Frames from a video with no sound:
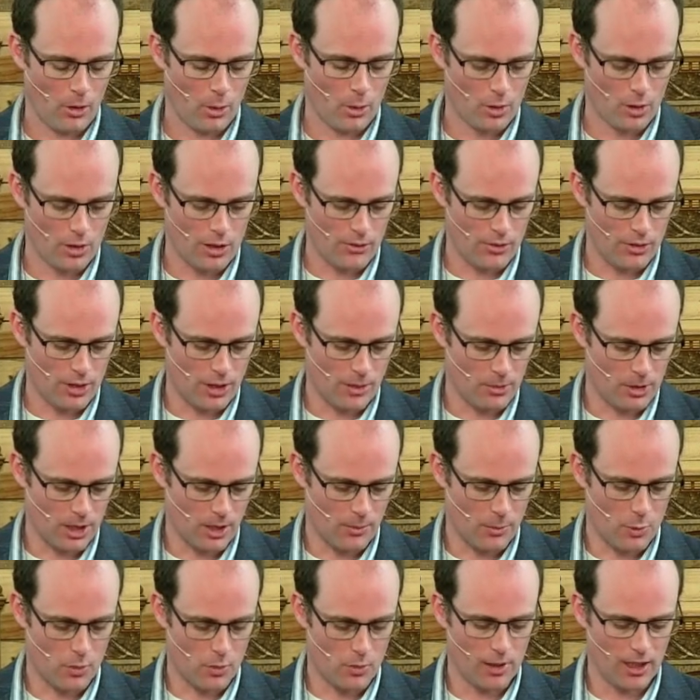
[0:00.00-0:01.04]
I wonder if
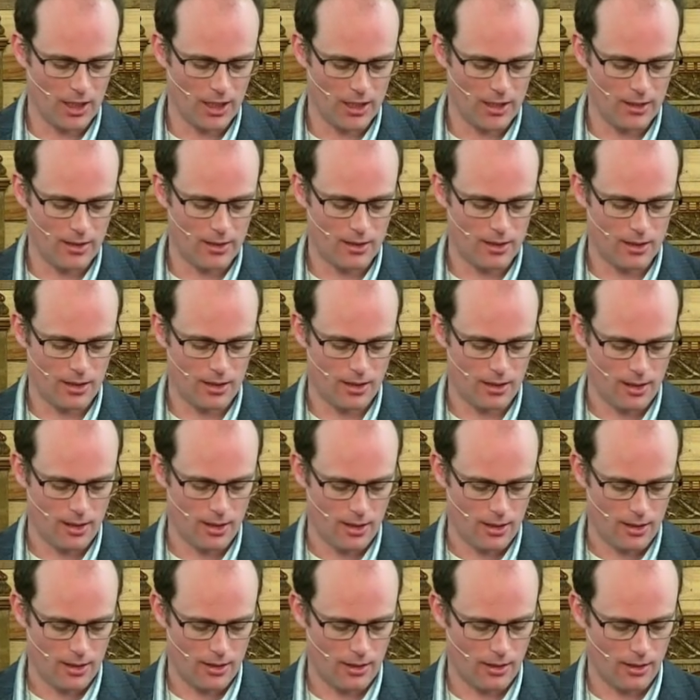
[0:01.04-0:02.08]
sometimes we begin
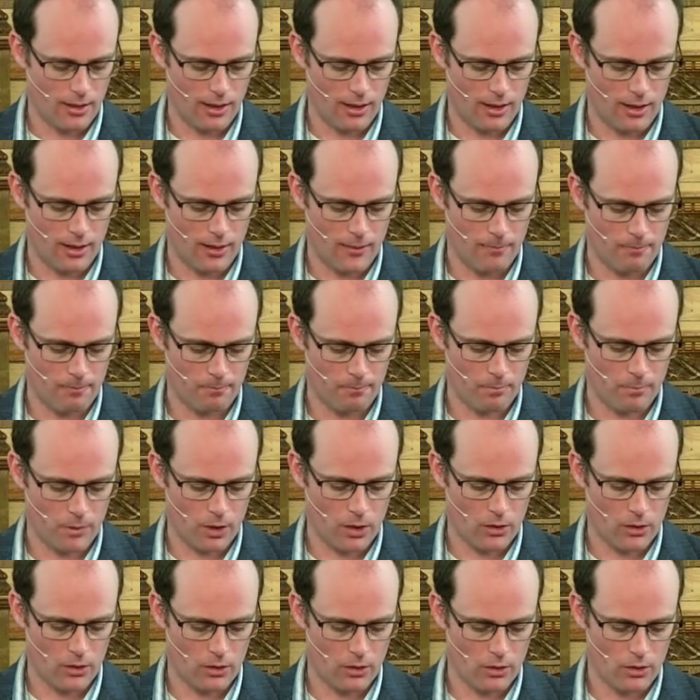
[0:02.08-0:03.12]
to, um,
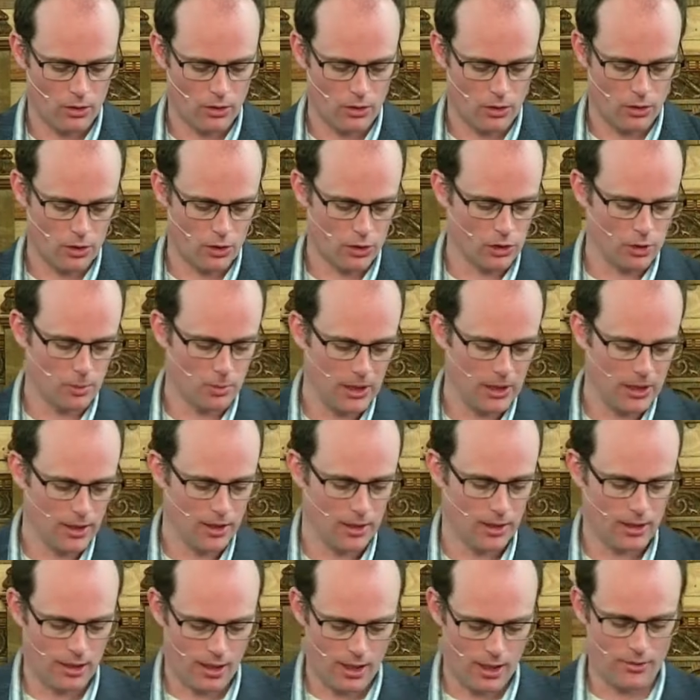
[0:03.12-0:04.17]
uh, just to
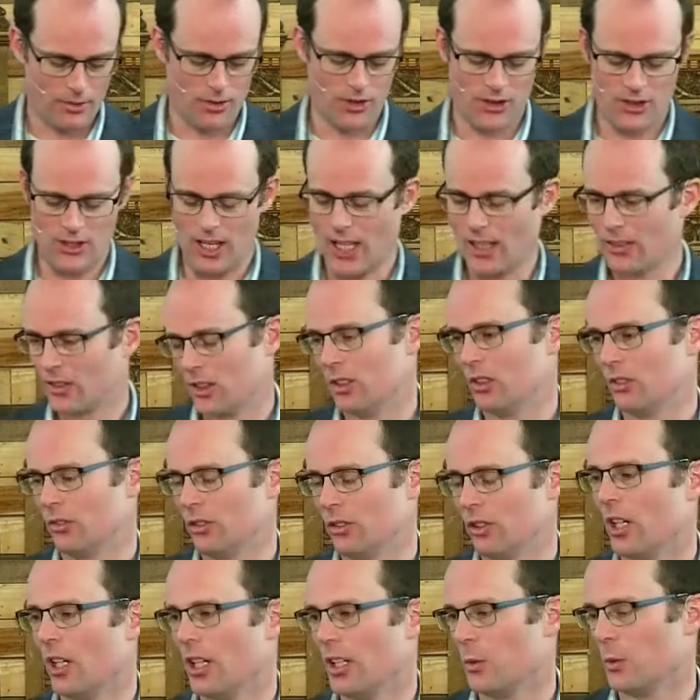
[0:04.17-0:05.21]
be kind of
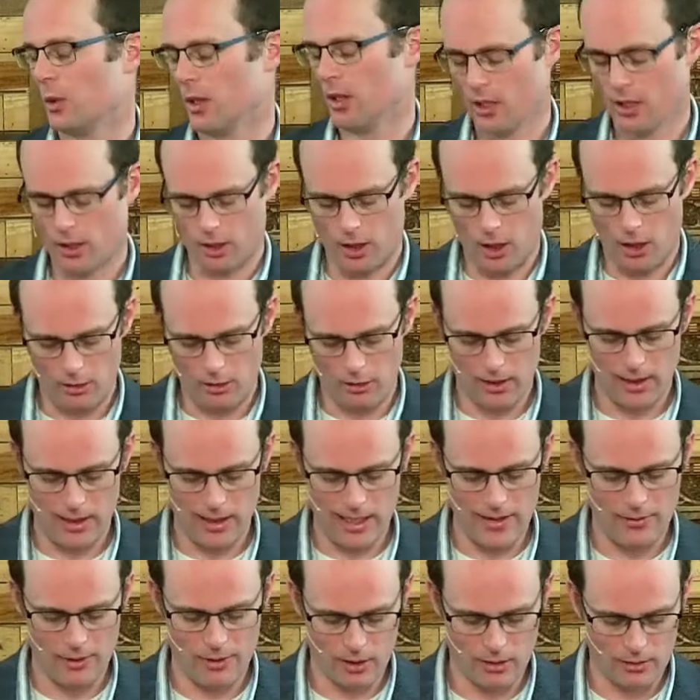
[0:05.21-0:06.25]
satisfied with our current
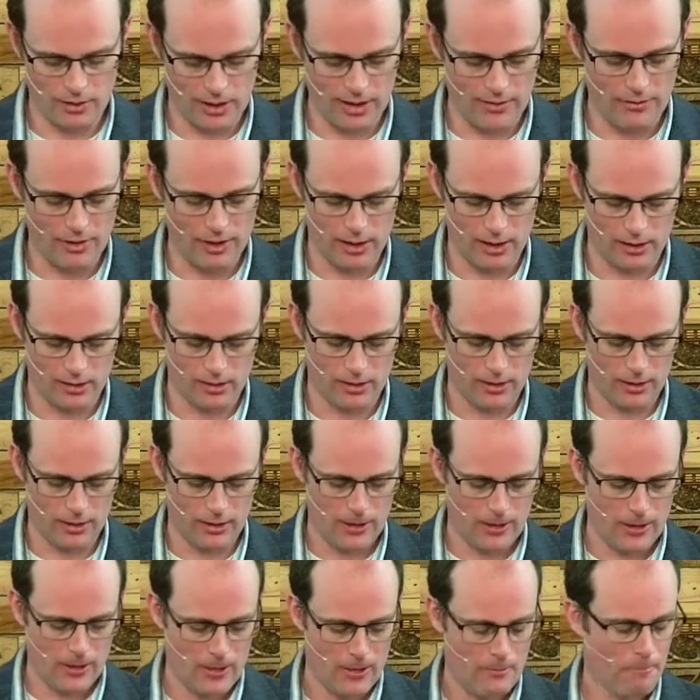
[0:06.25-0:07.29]
level of living
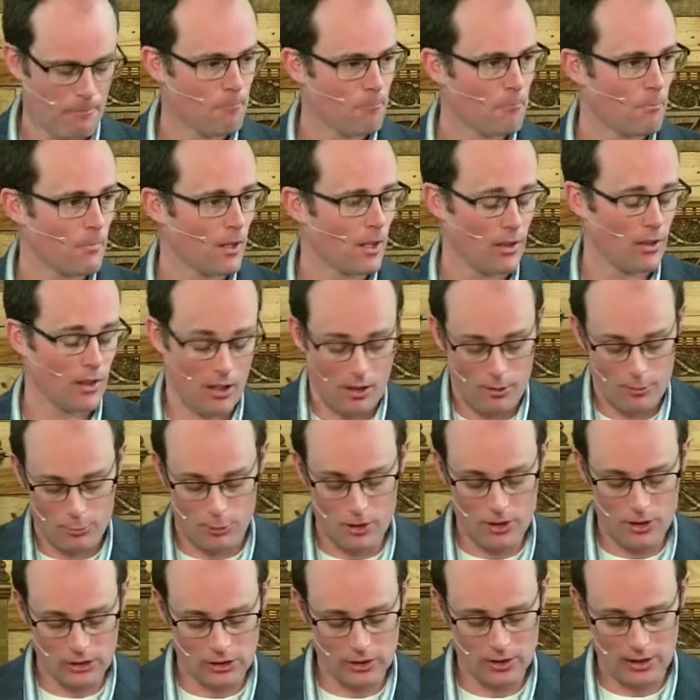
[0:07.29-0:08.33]
think I've
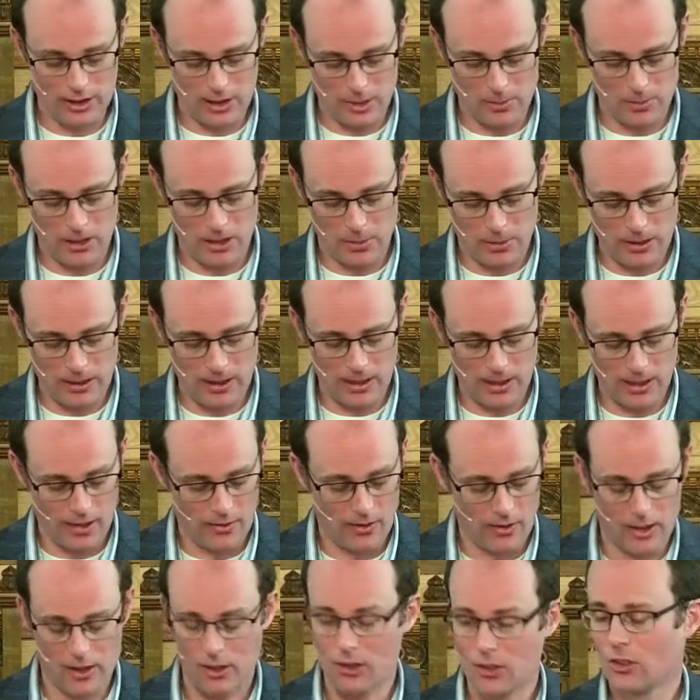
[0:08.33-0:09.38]
recently been a bit
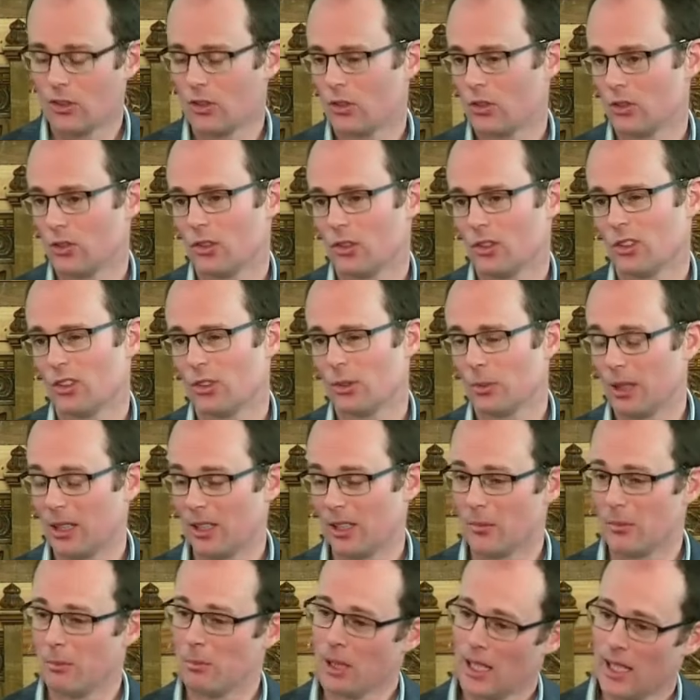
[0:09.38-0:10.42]
like this, just a
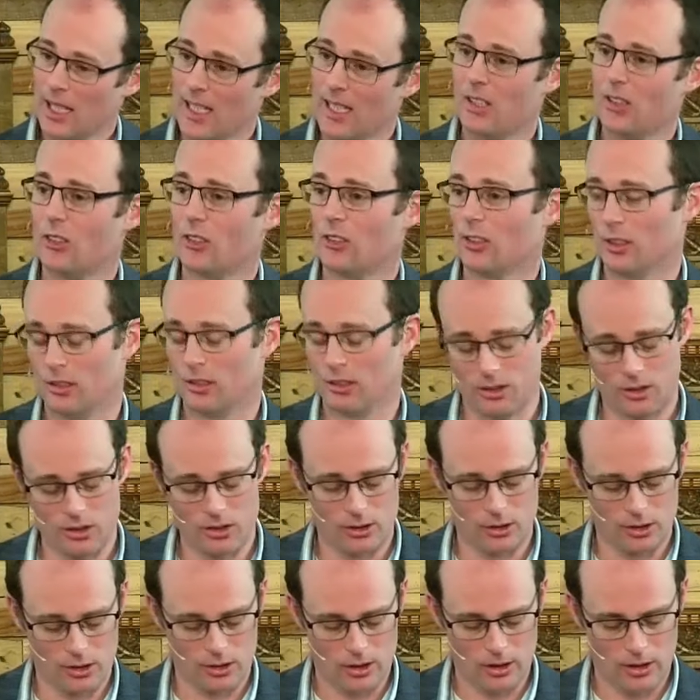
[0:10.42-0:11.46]
bit
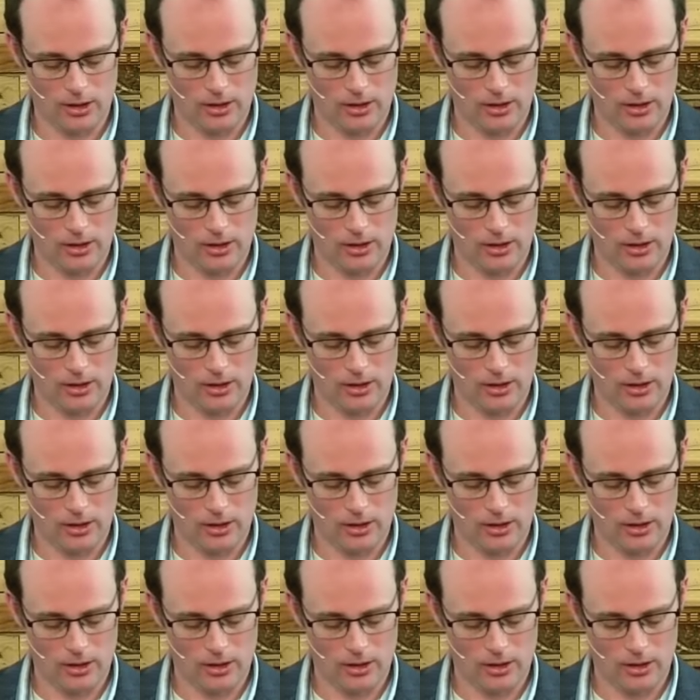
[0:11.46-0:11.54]
complacent.